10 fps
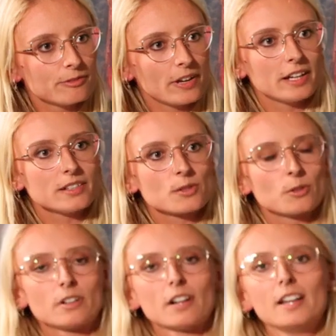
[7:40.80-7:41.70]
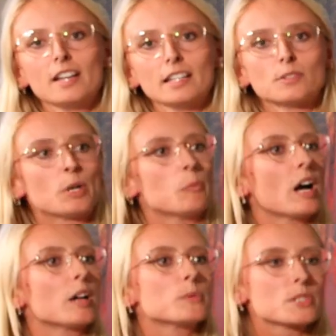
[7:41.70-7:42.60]
face, or it
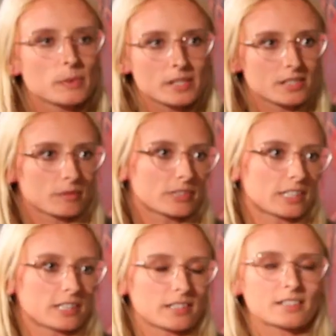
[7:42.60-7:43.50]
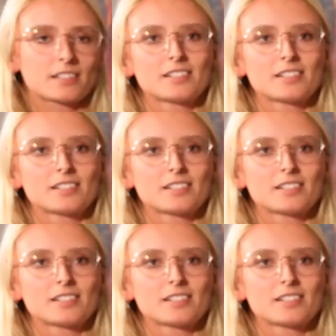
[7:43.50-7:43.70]
reminds me something.